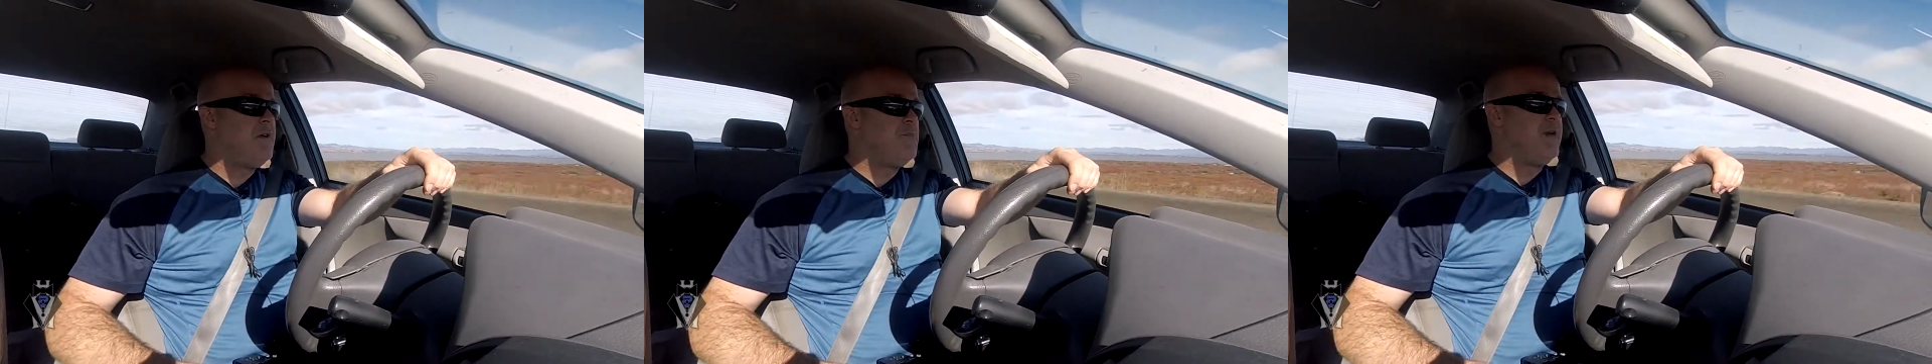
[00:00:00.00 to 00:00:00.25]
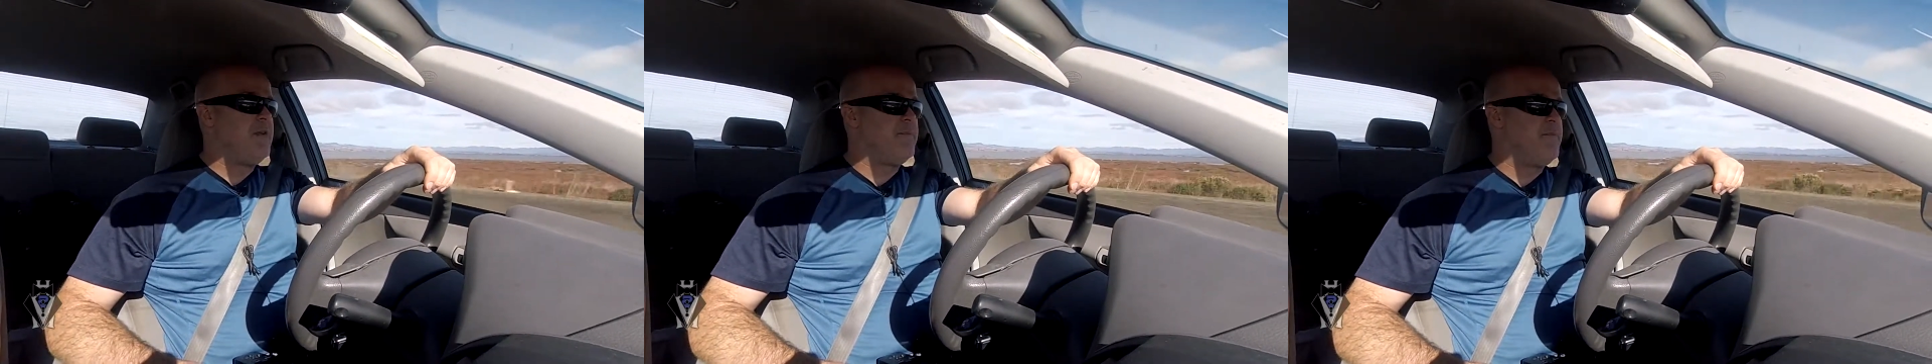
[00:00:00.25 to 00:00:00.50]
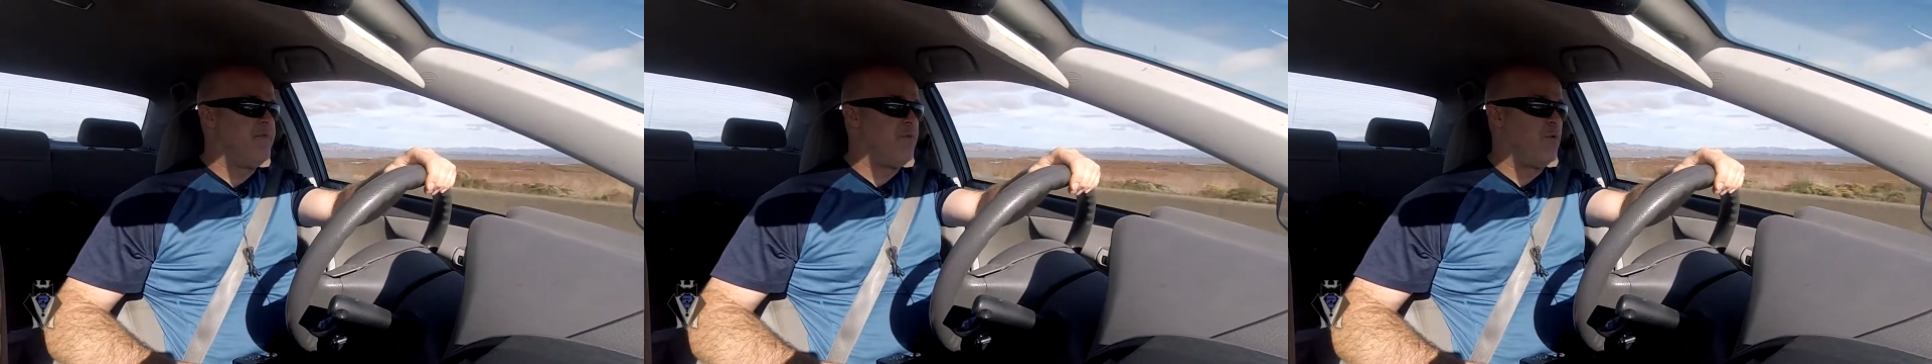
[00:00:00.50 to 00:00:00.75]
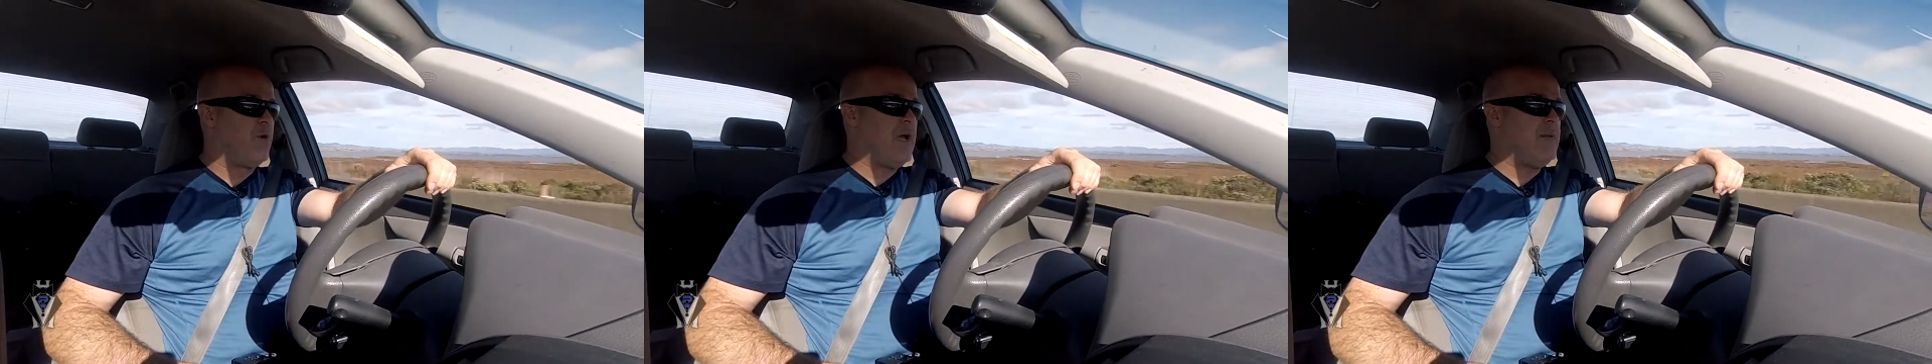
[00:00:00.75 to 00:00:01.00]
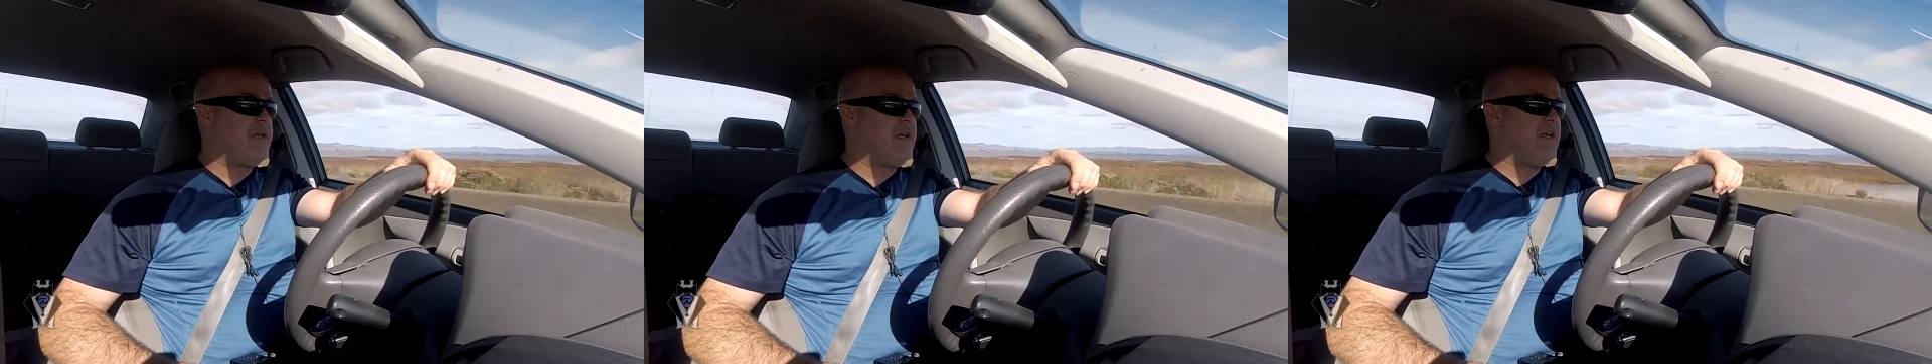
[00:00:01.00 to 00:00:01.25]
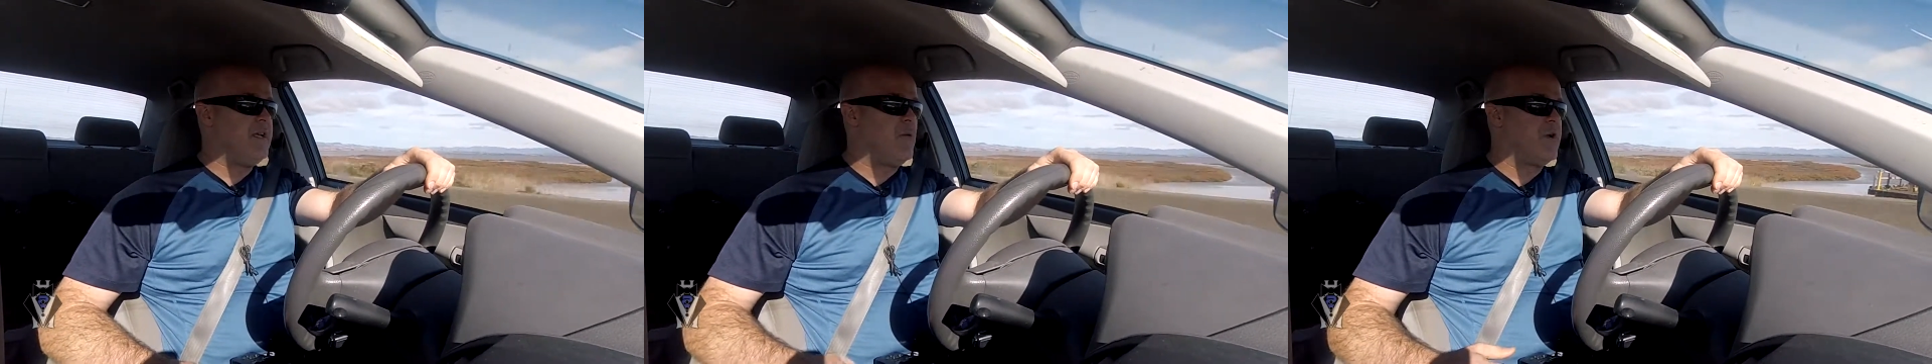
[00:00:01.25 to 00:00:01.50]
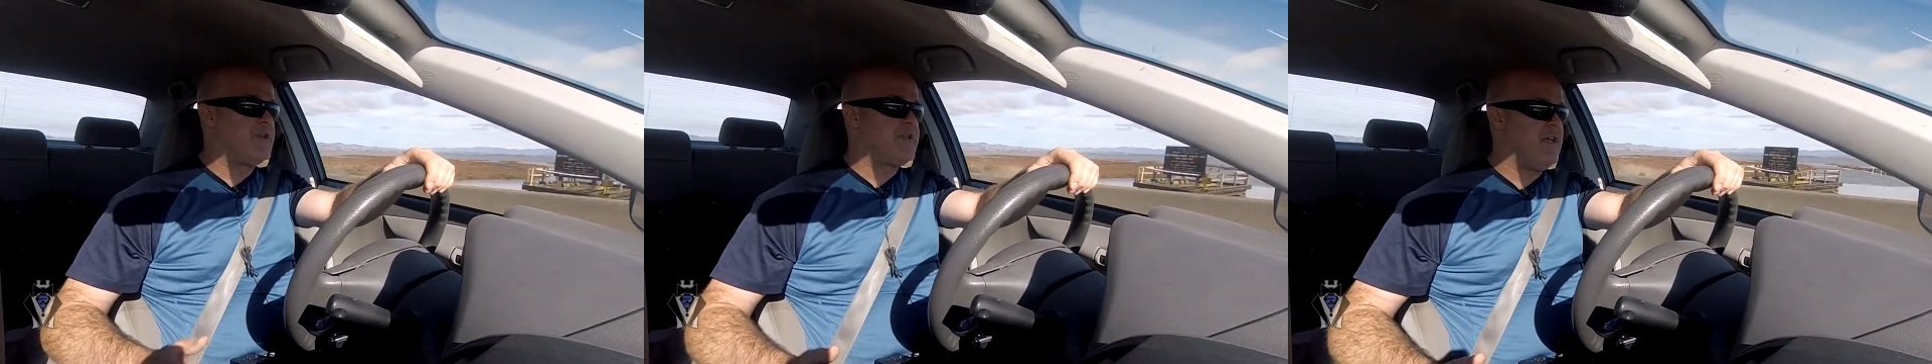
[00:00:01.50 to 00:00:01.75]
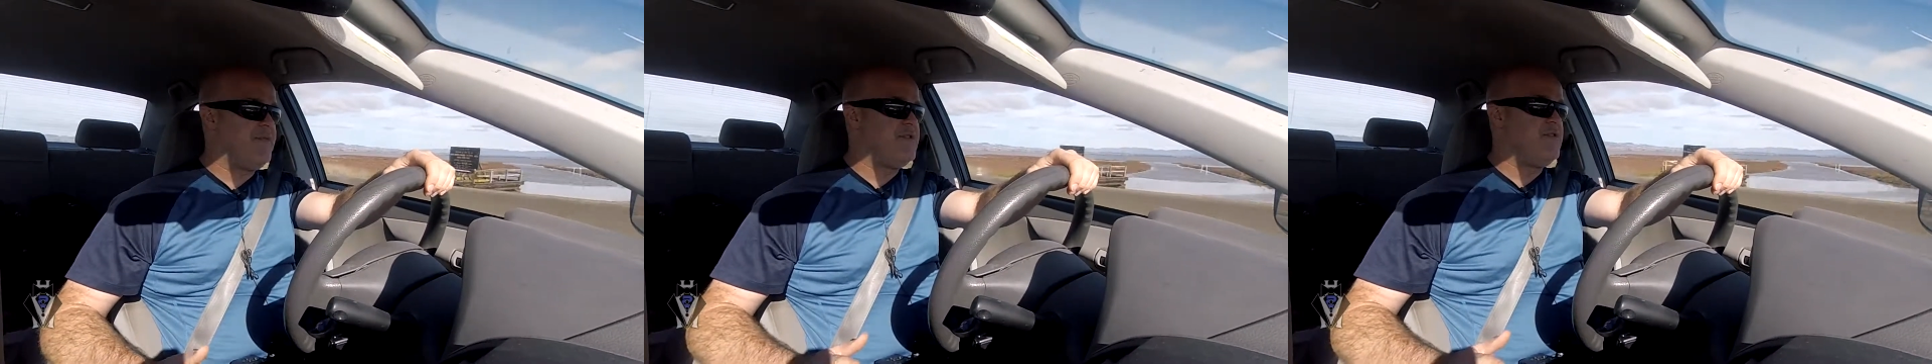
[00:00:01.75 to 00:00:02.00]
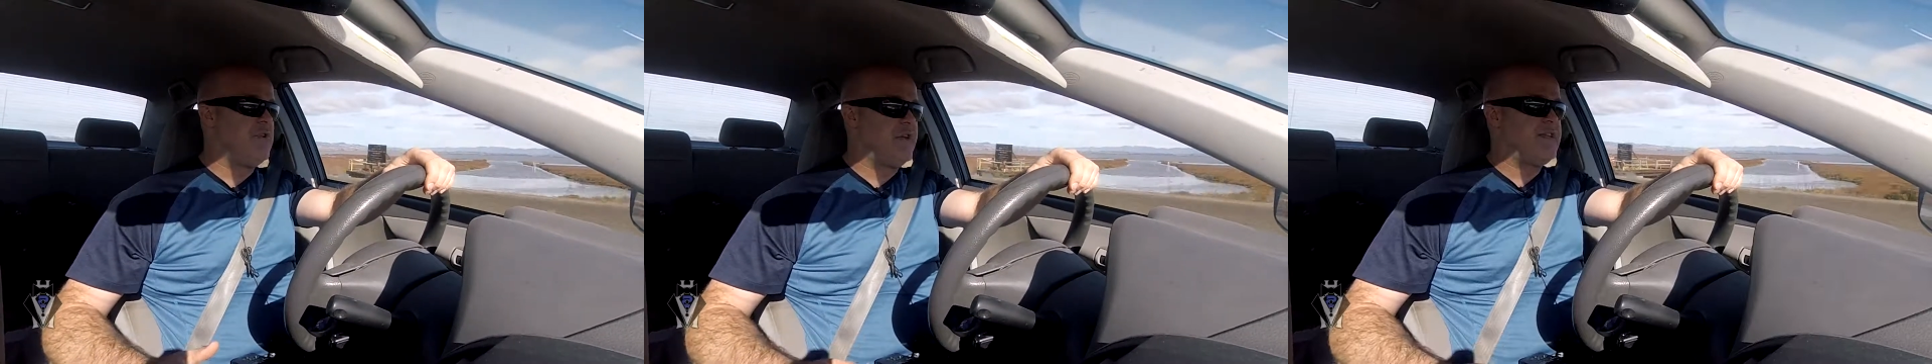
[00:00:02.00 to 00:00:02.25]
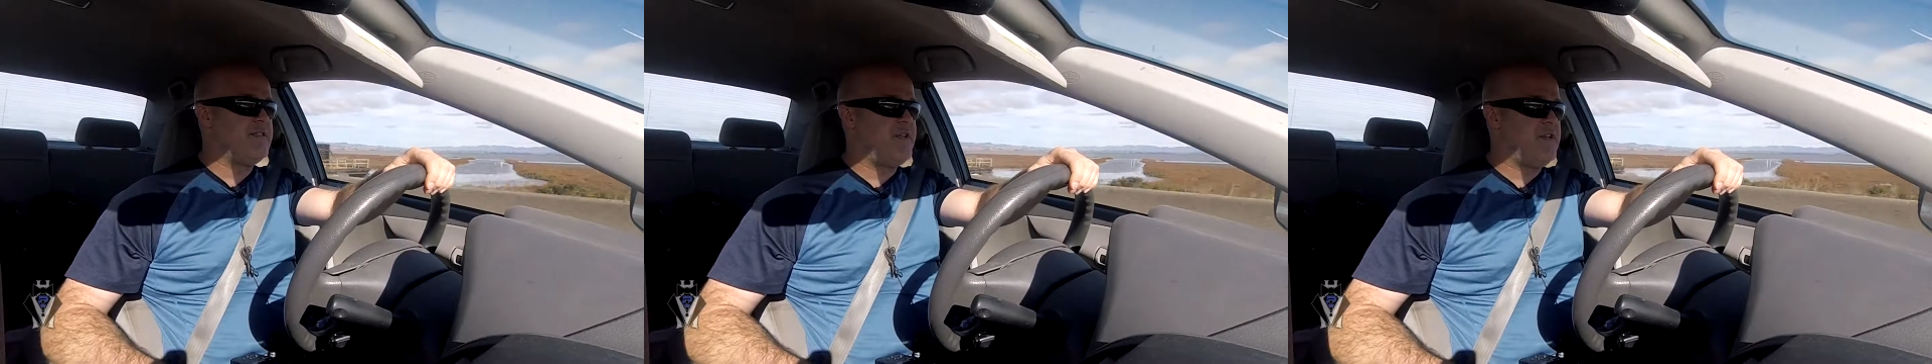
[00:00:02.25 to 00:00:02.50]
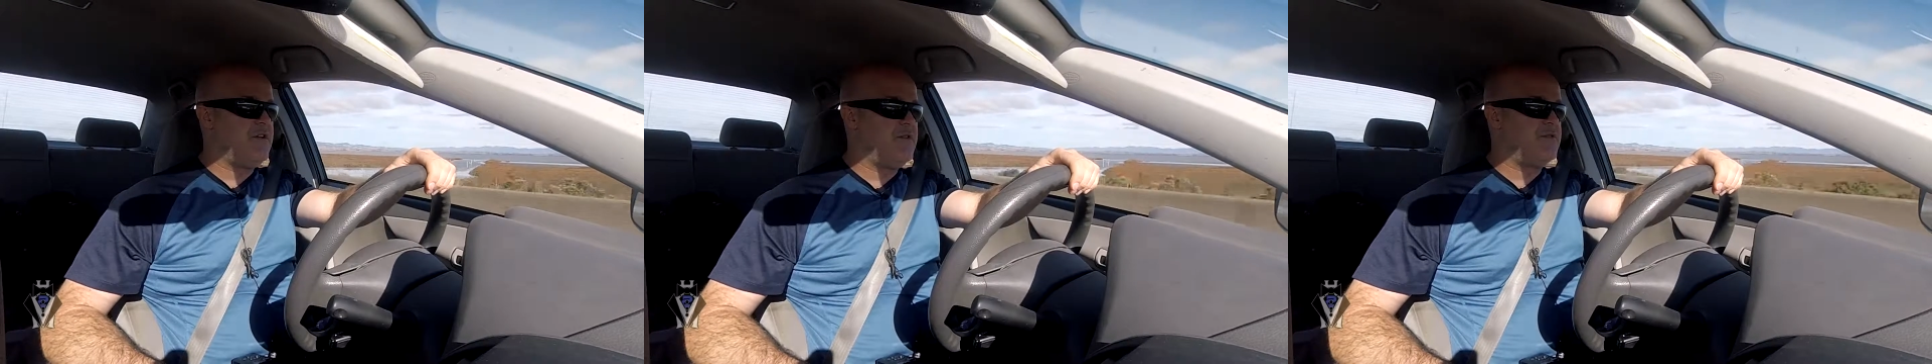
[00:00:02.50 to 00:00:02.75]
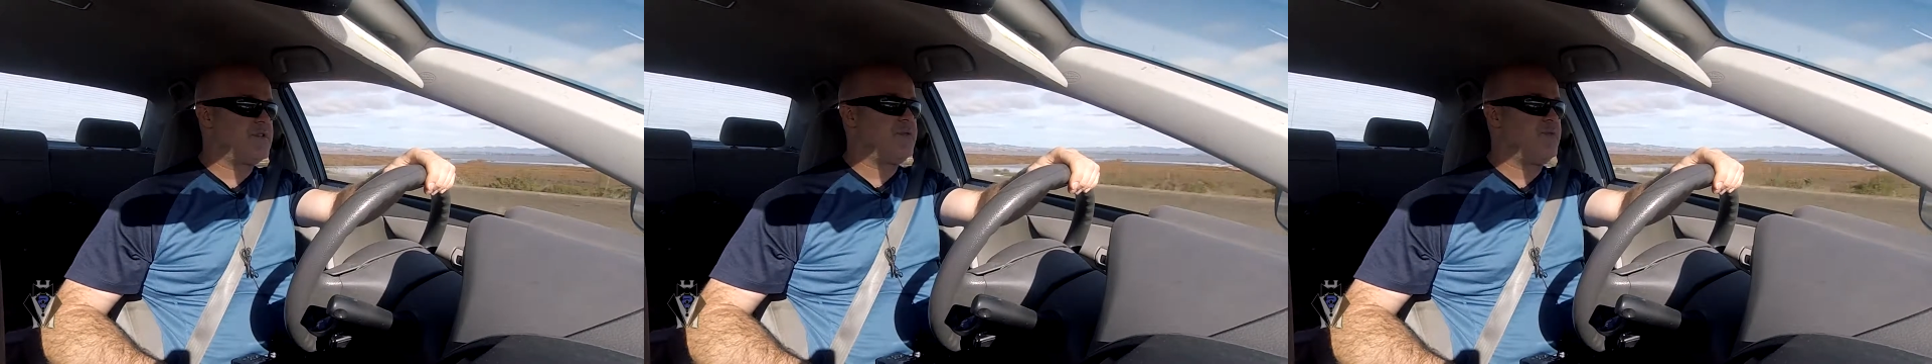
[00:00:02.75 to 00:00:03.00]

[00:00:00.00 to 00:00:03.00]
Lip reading: But before I begin, I wanted to say, if you do like these videos,